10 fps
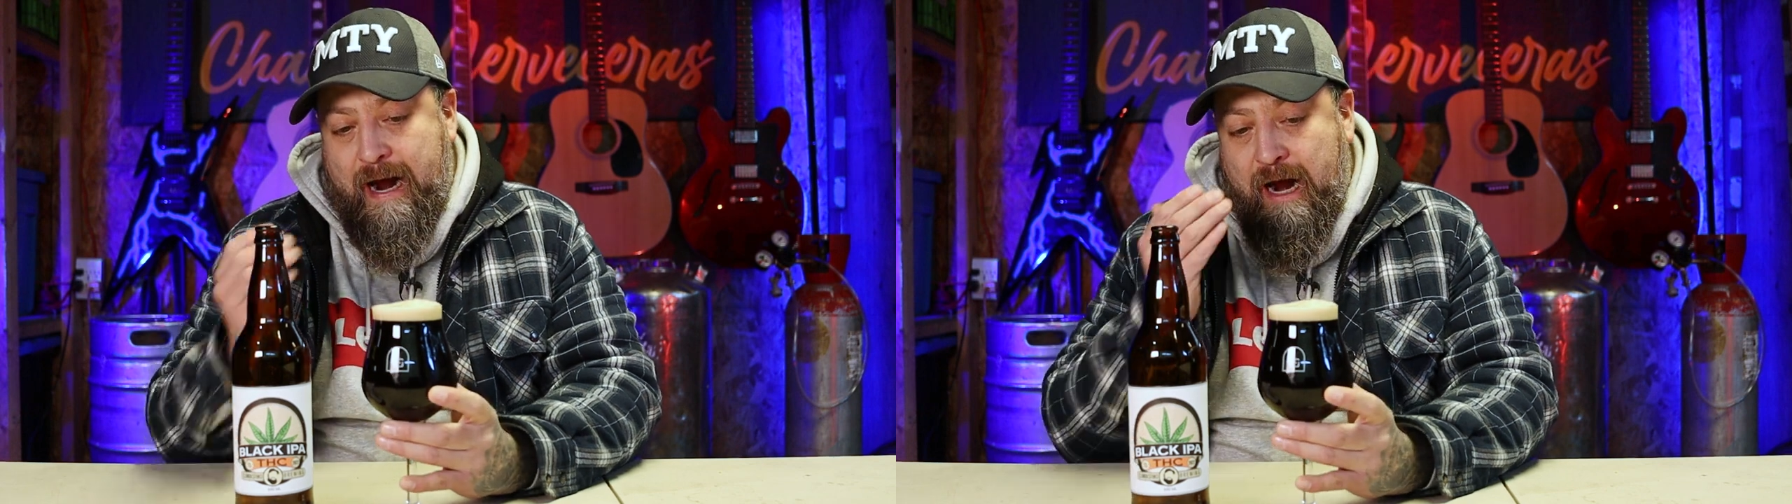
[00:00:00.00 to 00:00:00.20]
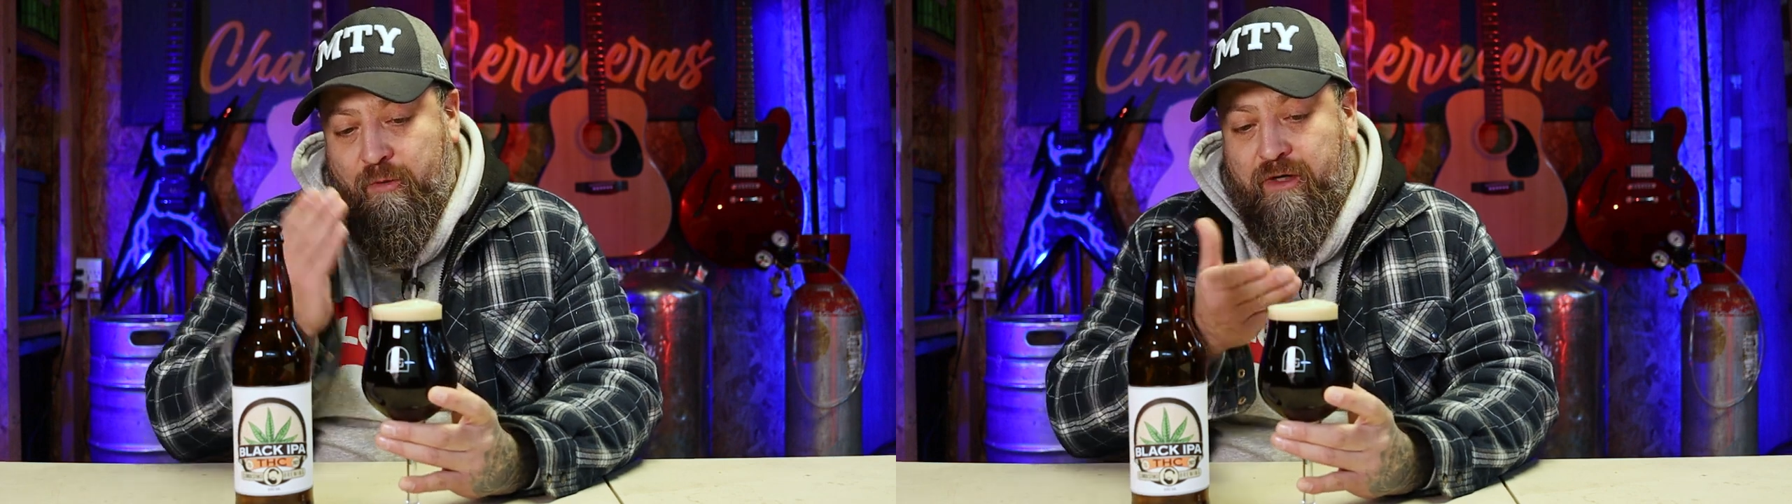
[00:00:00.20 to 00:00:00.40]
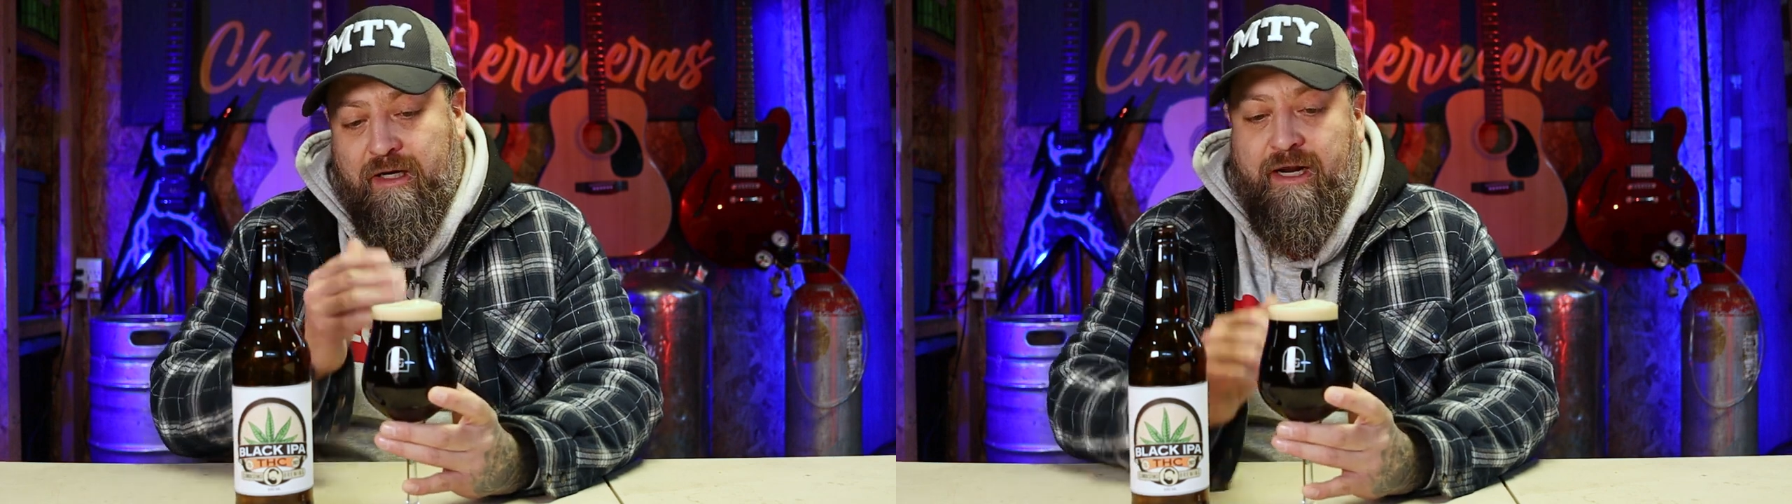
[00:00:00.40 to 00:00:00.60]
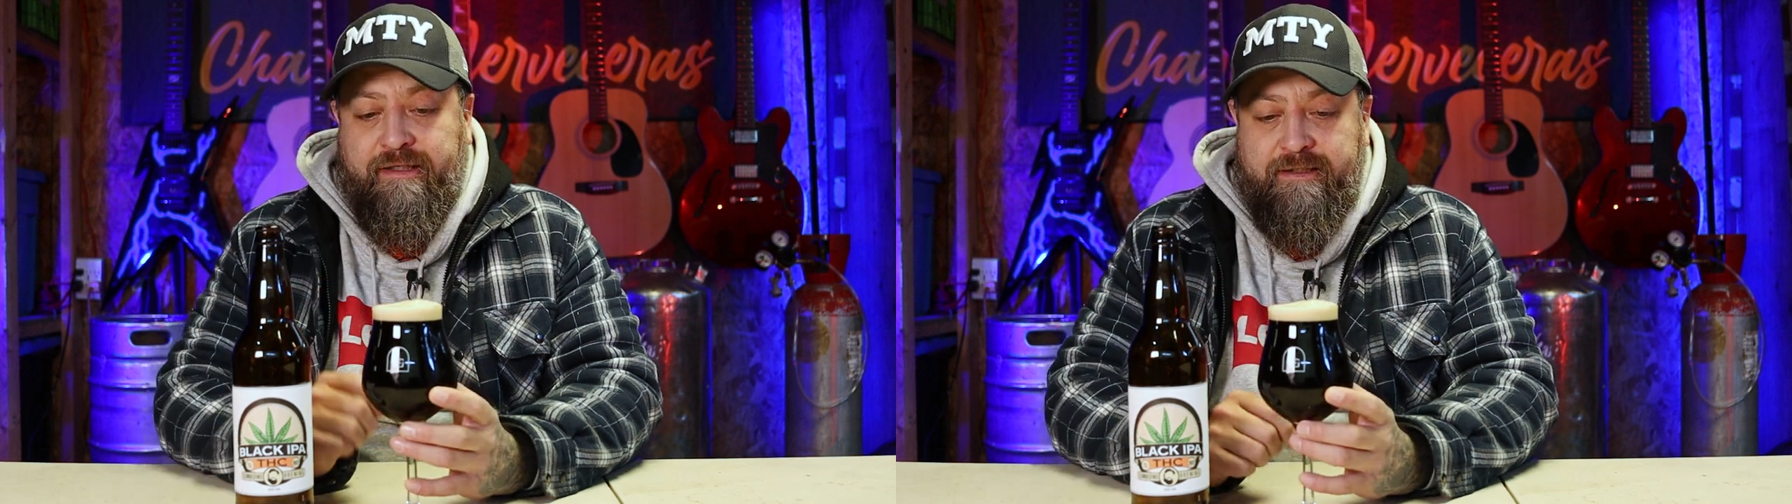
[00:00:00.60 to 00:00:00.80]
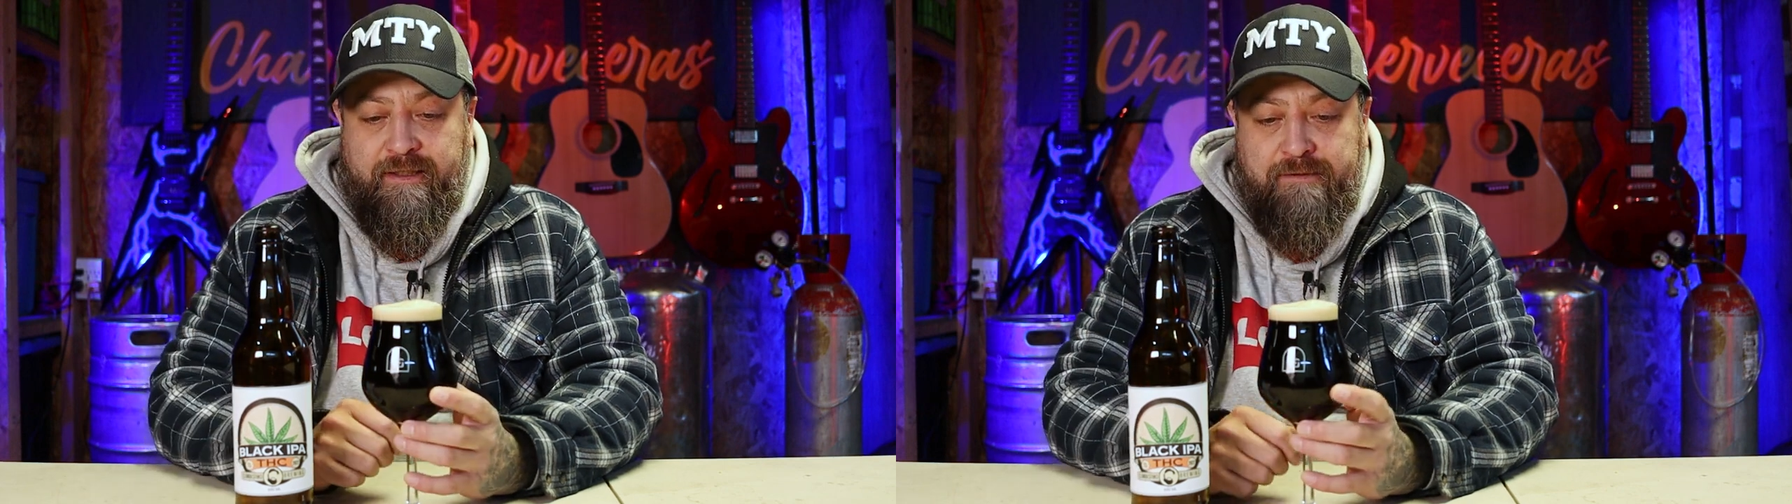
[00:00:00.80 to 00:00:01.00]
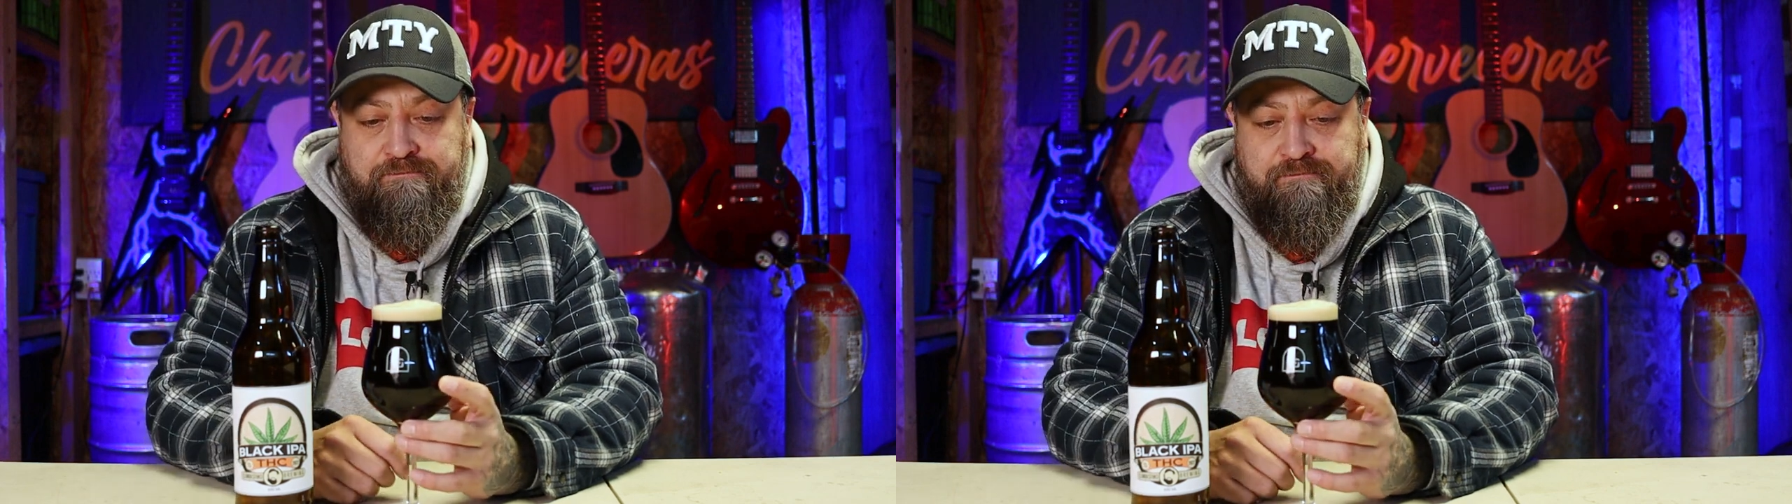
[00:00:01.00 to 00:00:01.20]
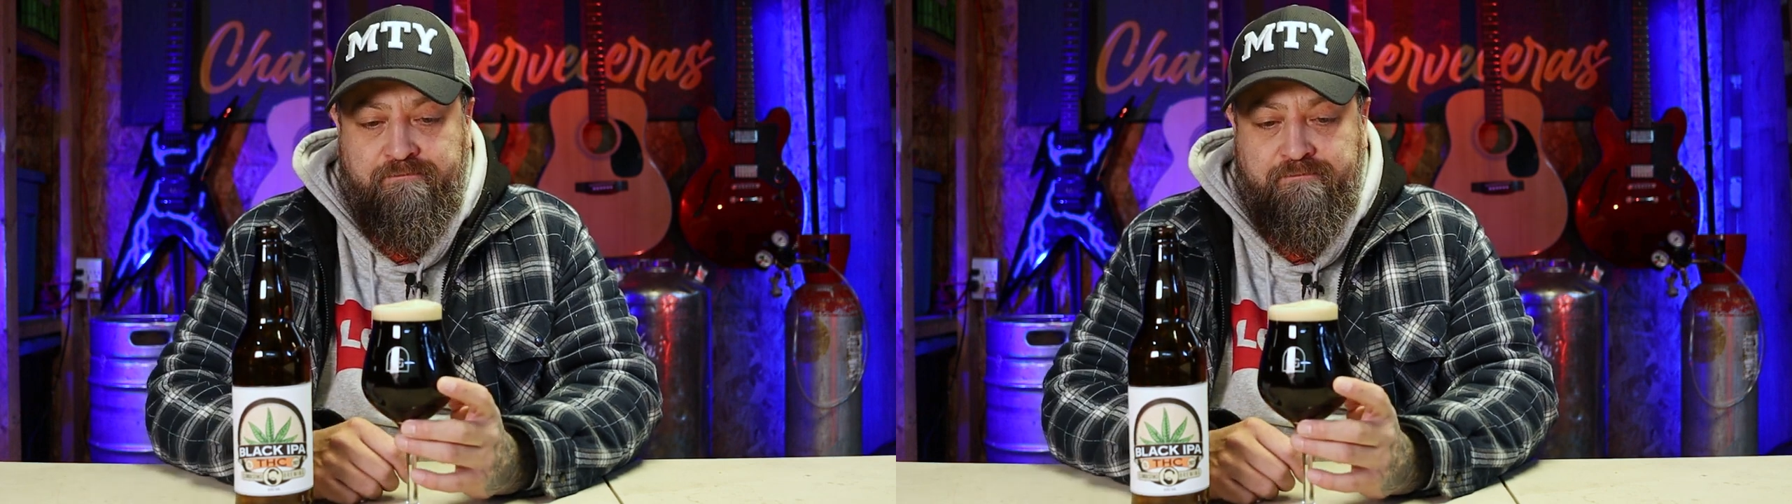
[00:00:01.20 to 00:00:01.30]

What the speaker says: I really like the